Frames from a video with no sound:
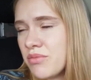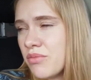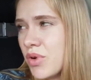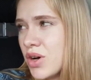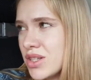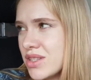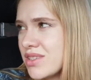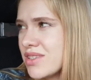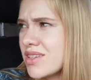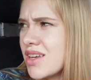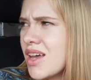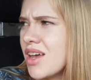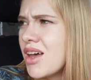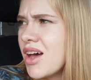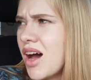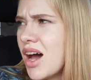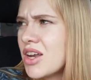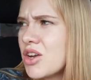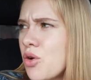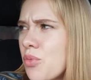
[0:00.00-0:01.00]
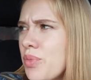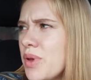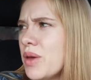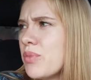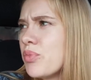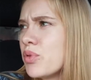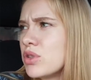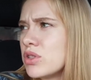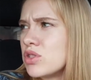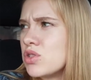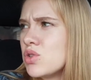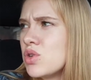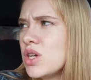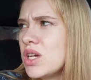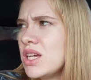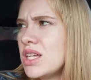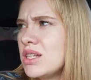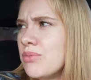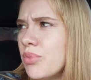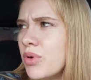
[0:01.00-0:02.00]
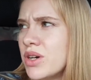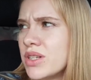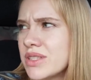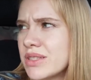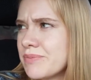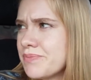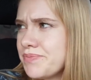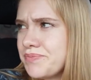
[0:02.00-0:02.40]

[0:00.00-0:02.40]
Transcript: But I know people do it, but